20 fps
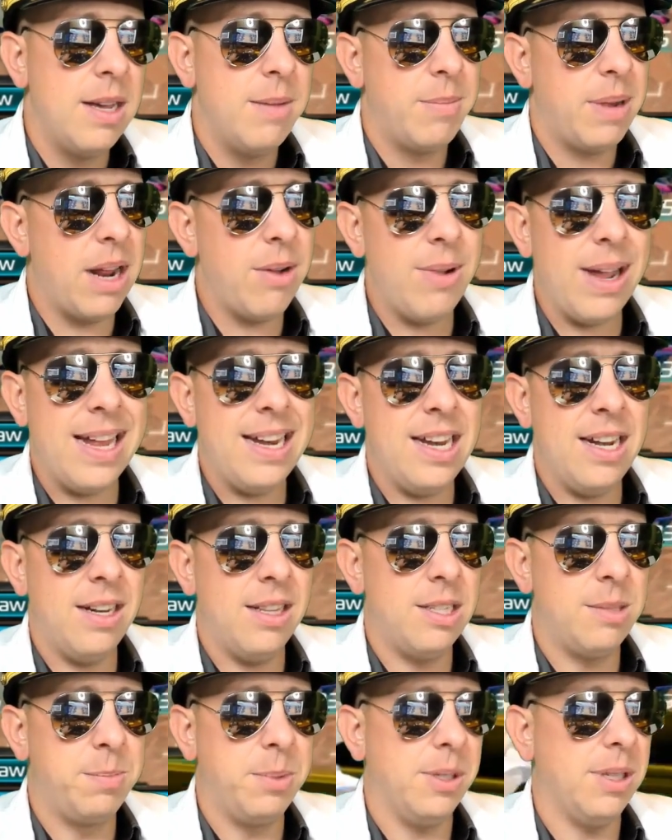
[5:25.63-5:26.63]
But I ran into
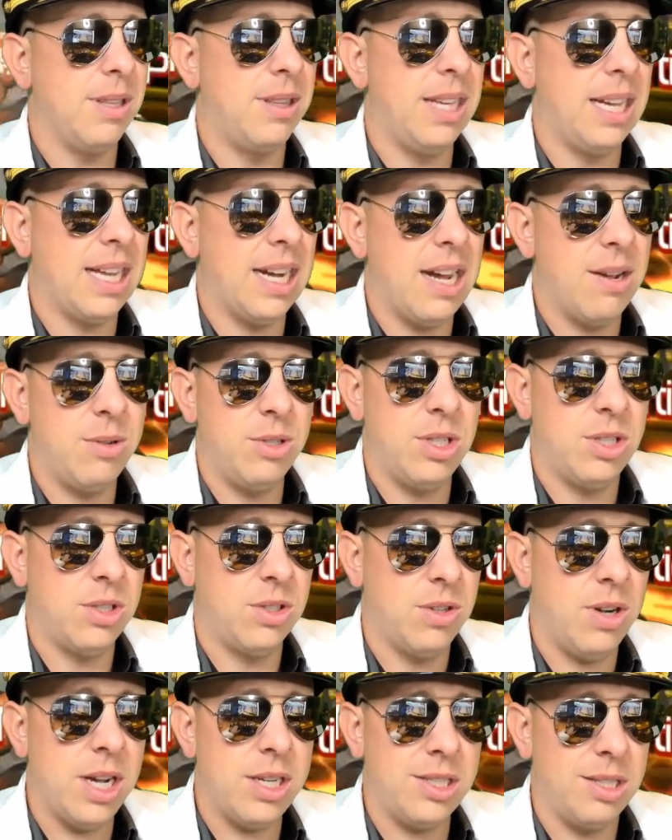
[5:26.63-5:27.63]
this bullet thinking I would just
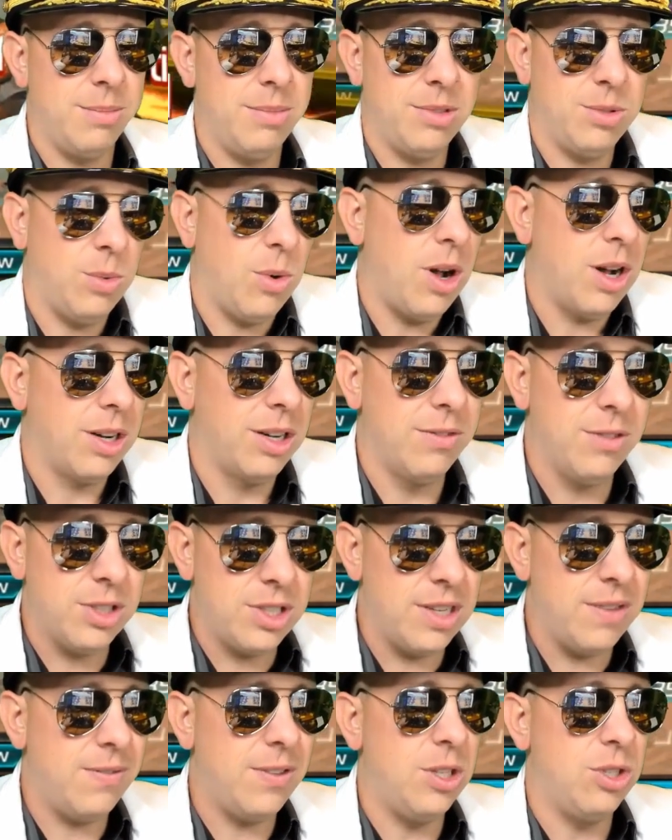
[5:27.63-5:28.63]
crush him. It's Walker versus
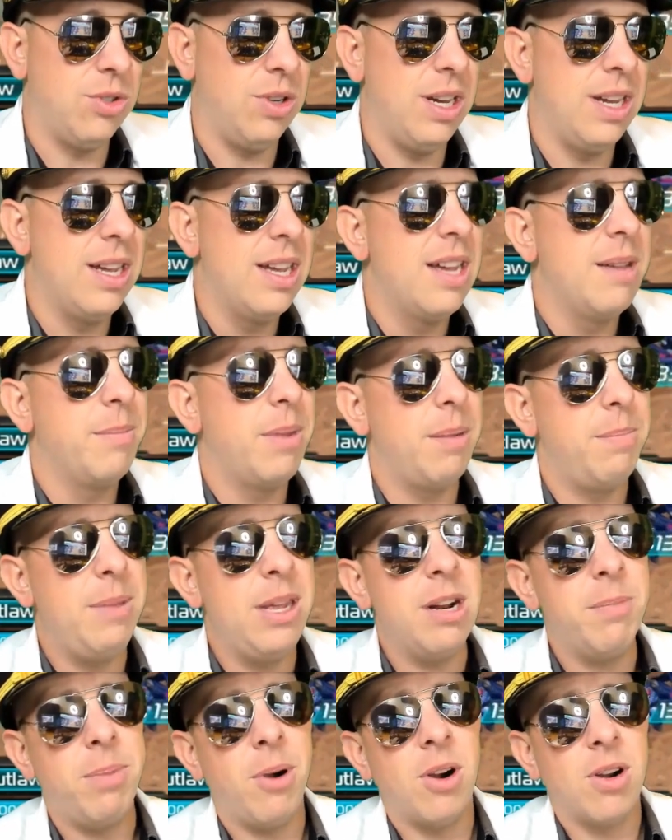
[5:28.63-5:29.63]
Infantry. But
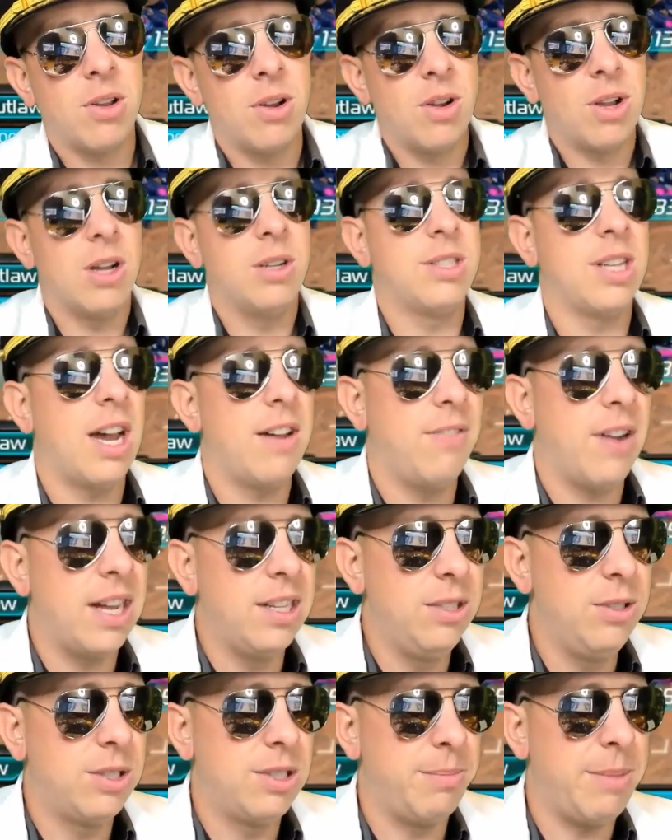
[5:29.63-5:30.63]
Particle goes off. I
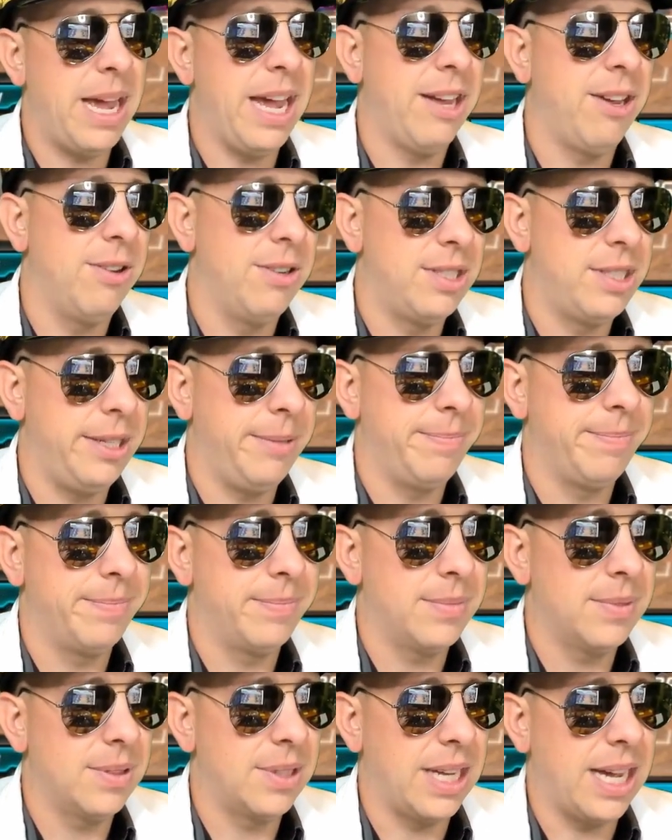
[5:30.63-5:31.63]
lose some accuracy.
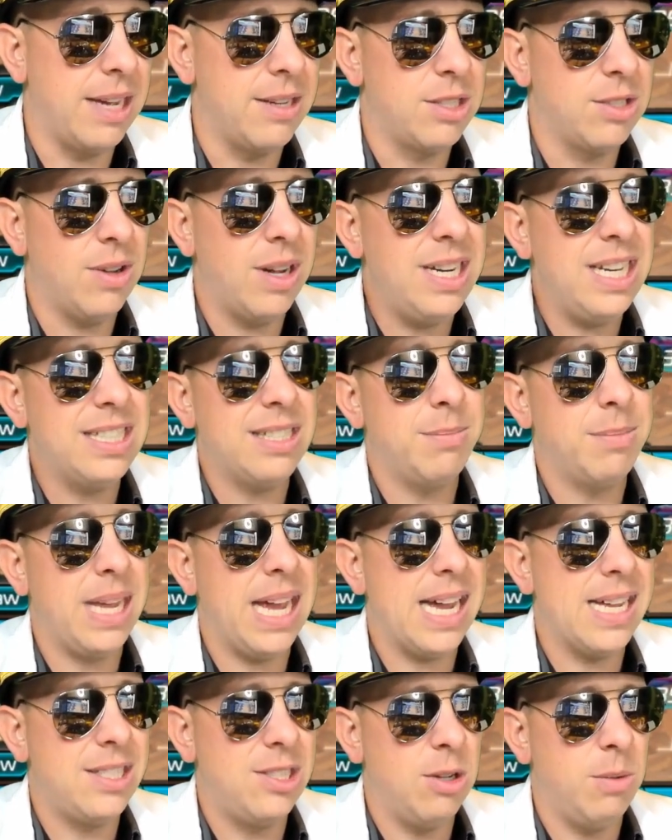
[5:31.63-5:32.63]
Okay, so I need some
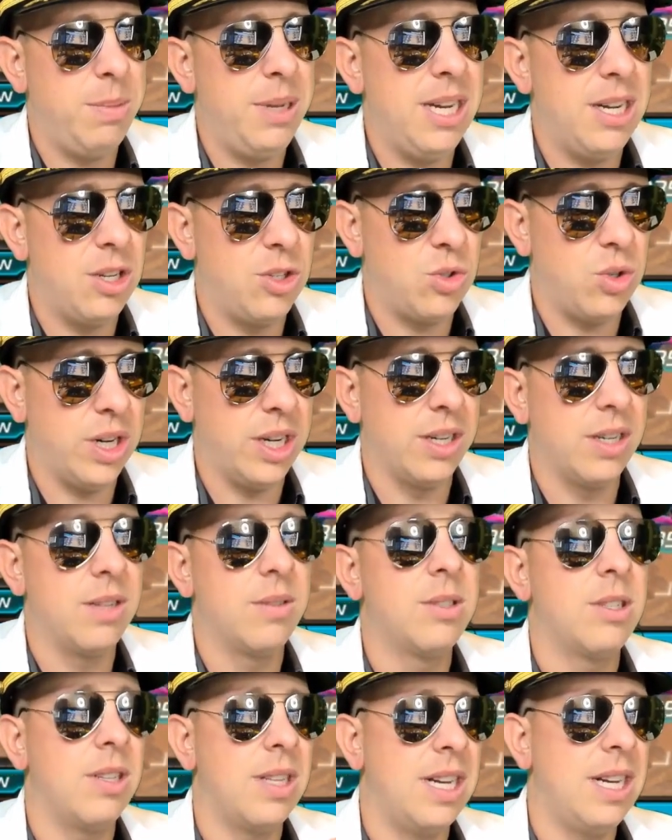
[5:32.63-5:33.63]
Cassiopeia to trigger
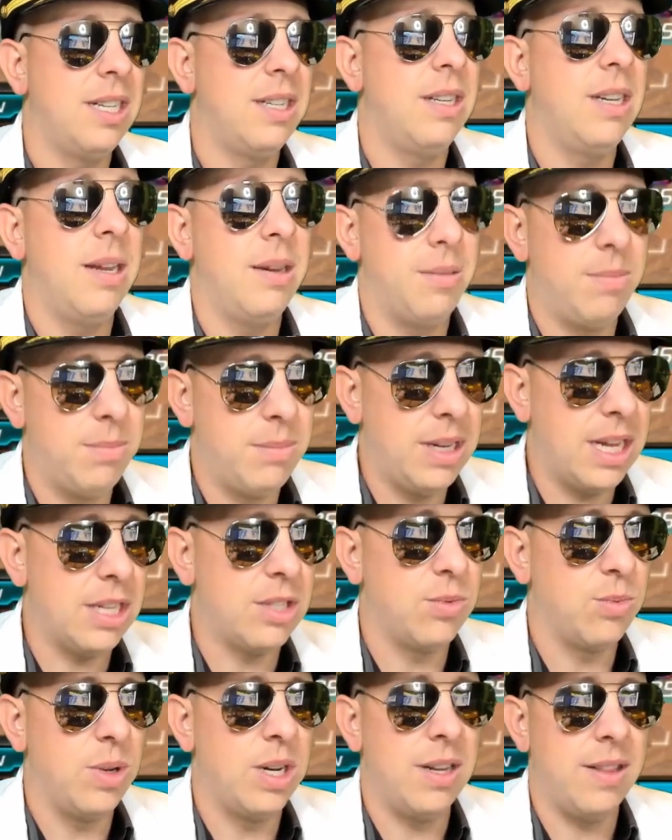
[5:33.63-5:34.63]
so that it
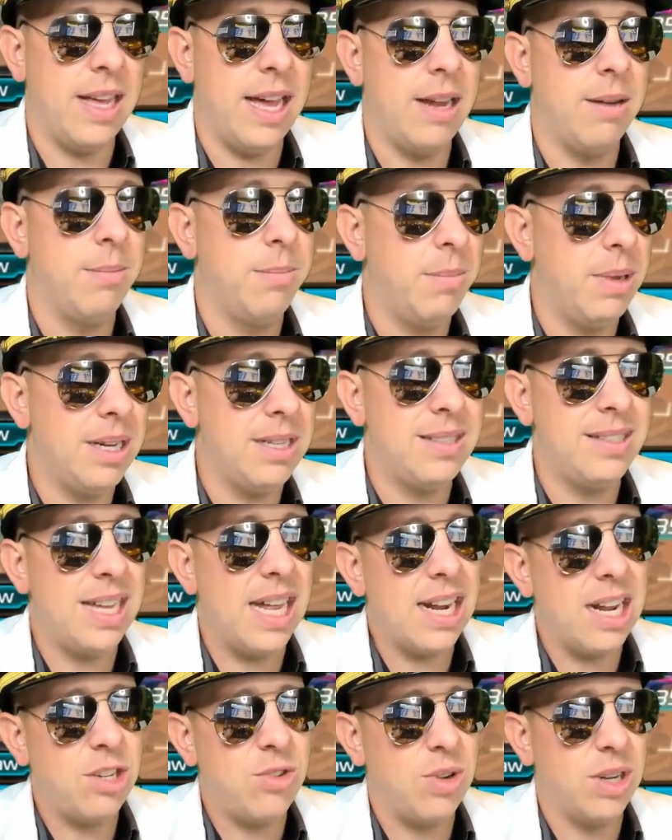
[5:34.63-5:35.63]
gets rid of that. But
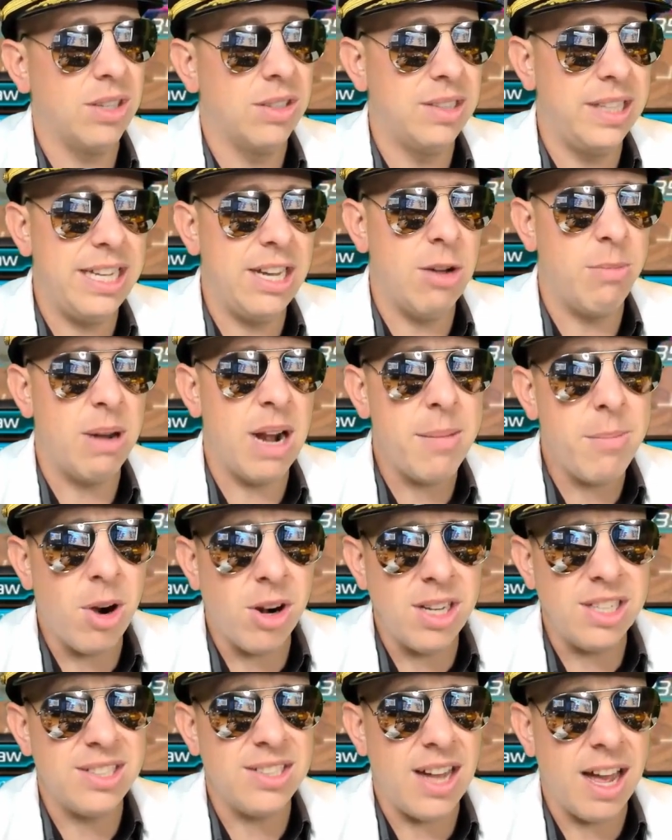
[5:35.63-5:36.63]
instead I trigger Leo, but I'm
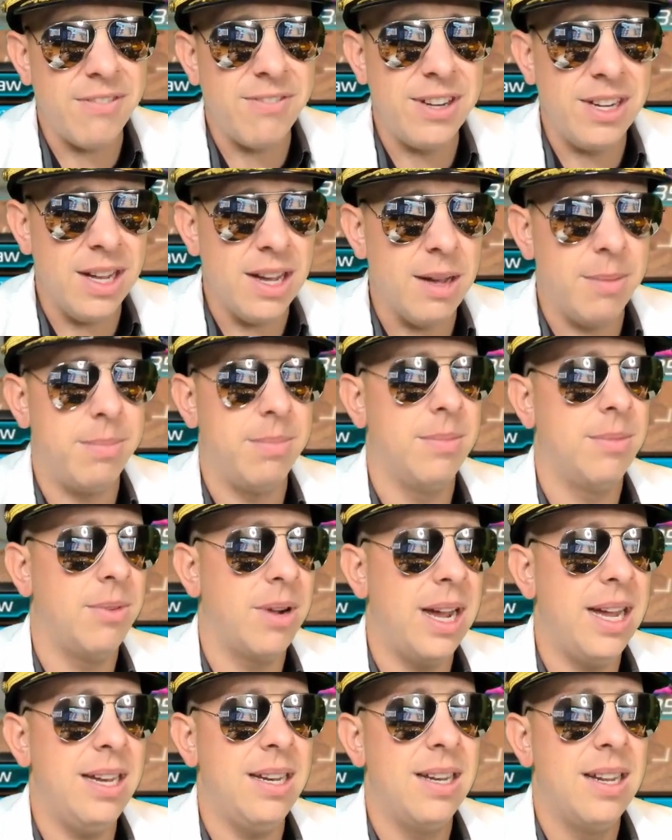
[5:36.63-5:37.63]
already softened up,
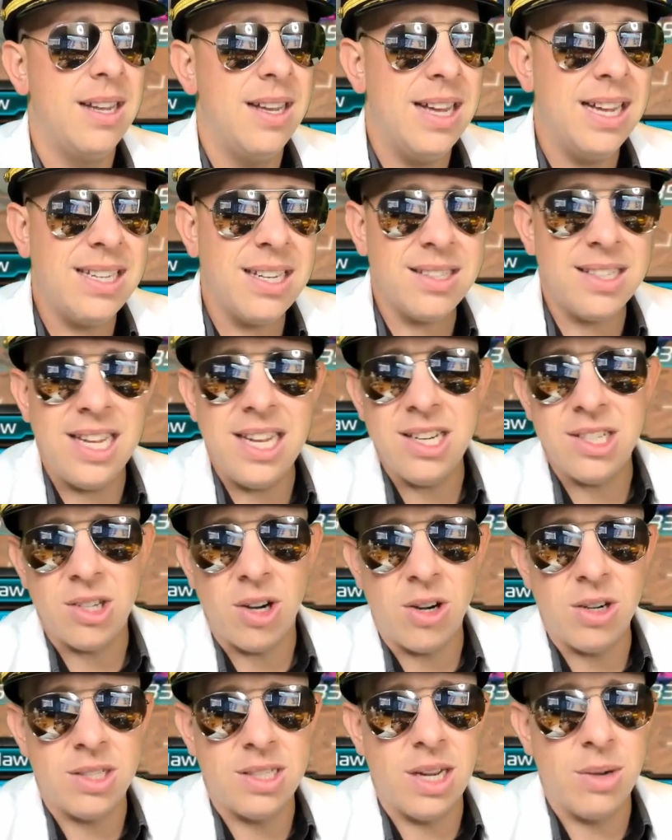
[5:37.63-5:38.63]
right? It doesn't hit as
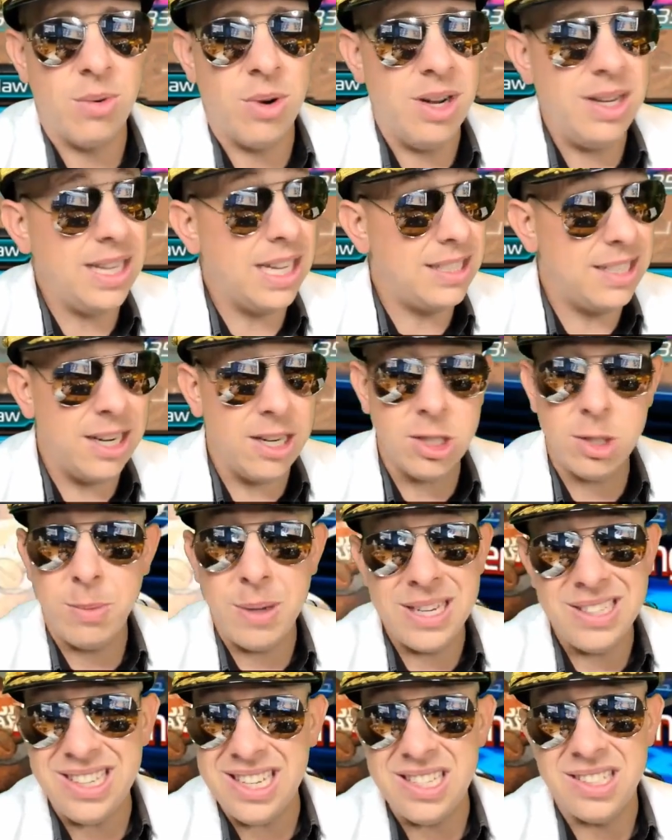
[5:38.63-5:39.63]
hard as I want. That tear
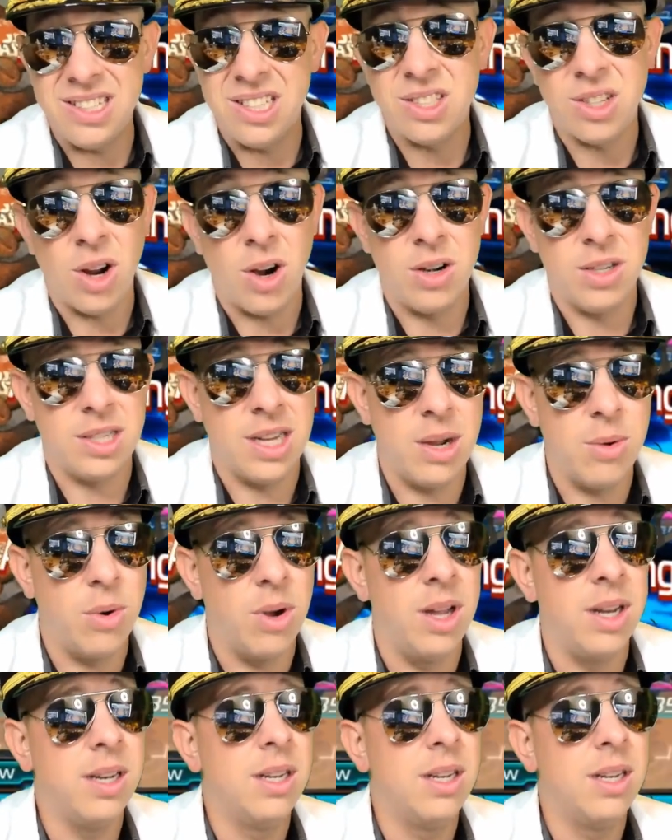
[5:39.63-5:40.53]
space isn't as hard as I want,